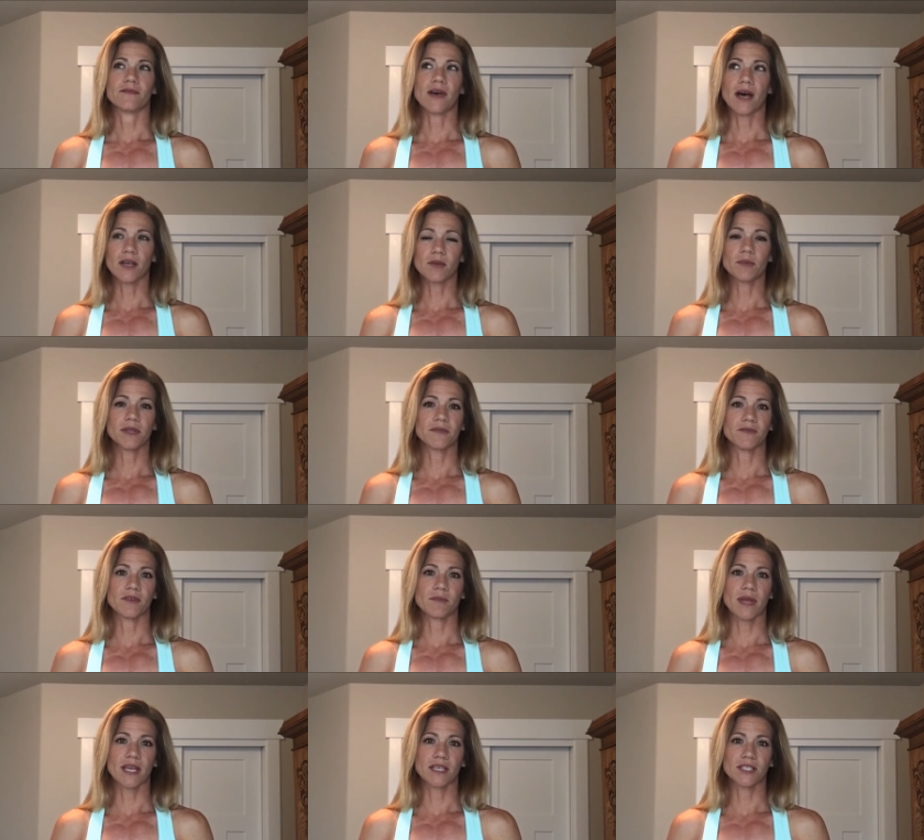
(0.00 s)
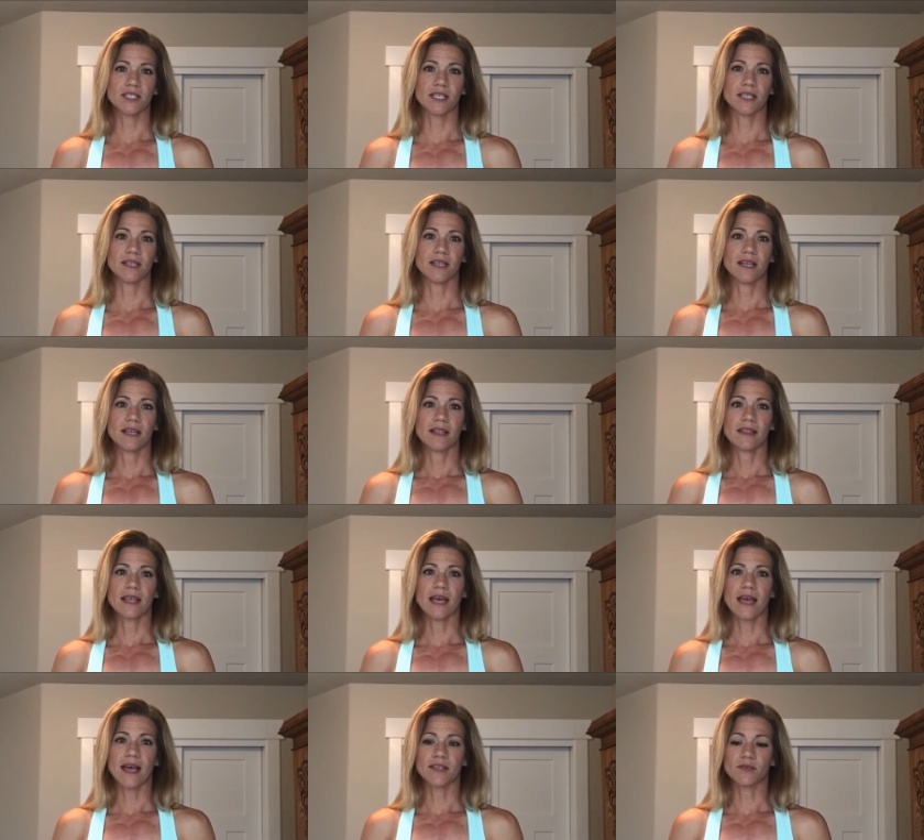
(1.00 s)
valuable information
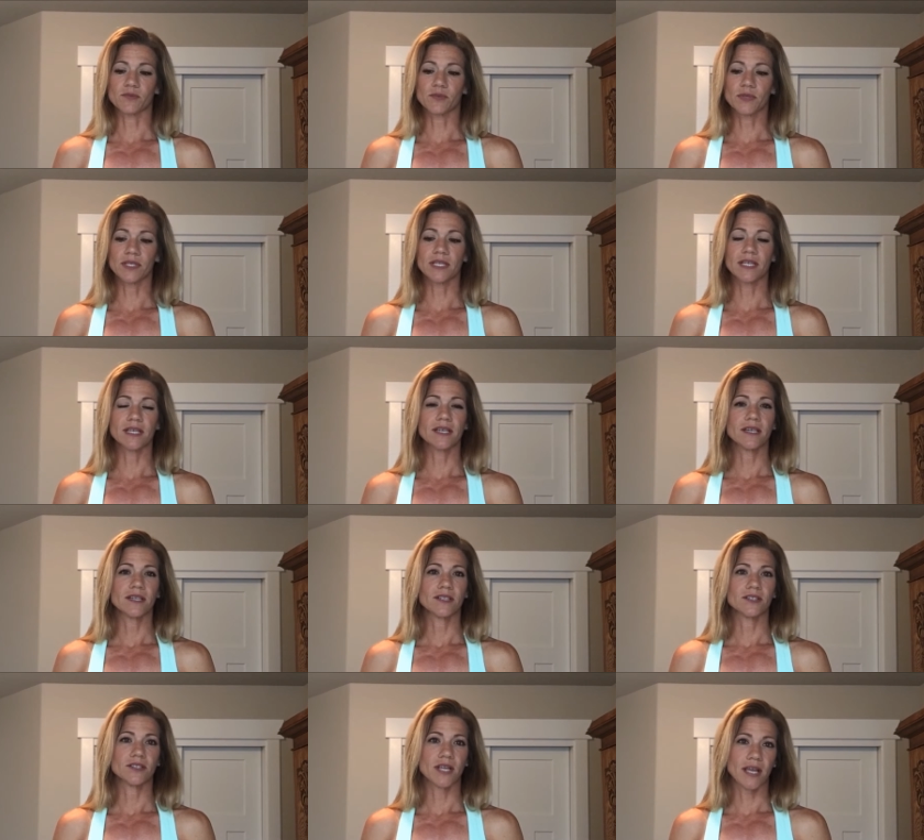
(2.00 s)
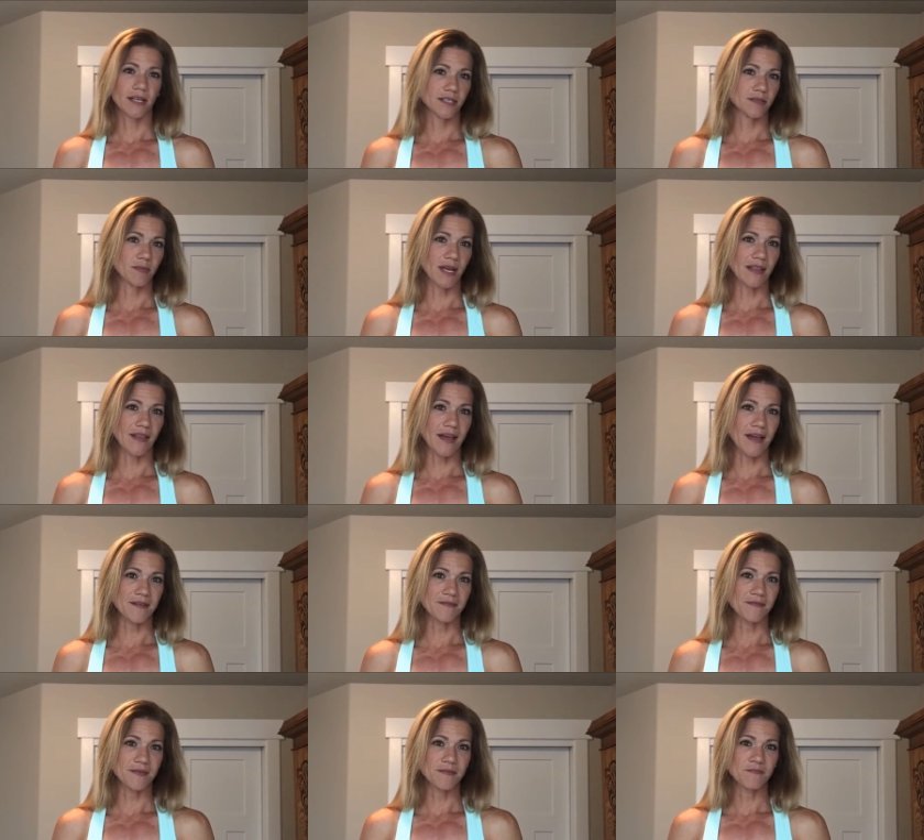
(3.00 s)
that has really changed my
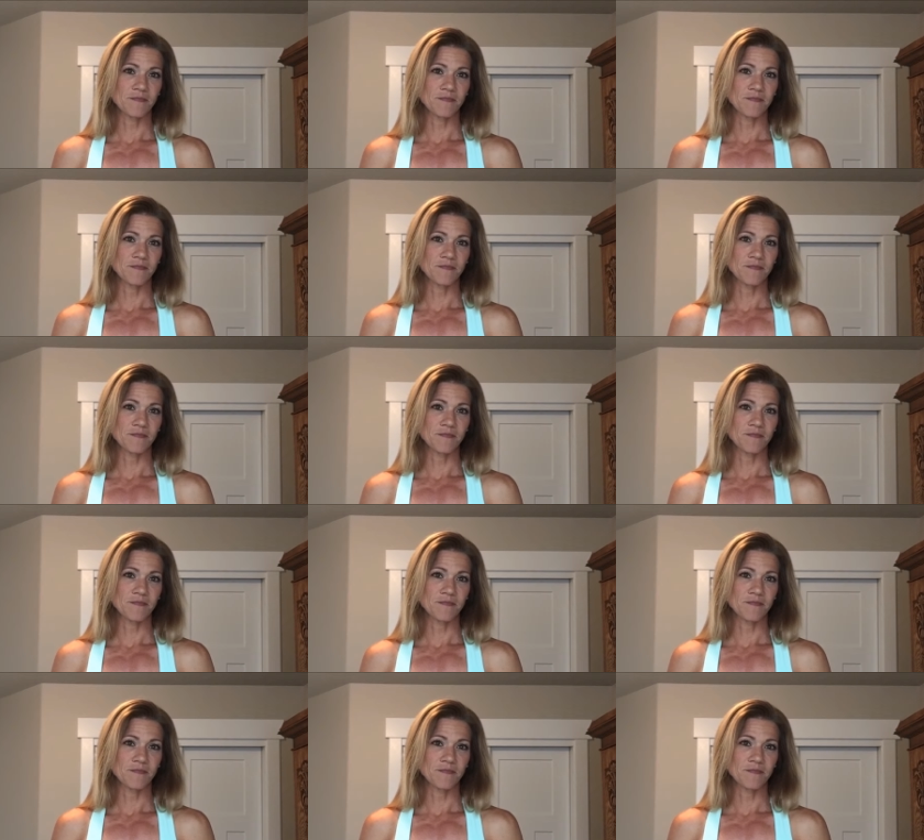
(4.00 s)
life.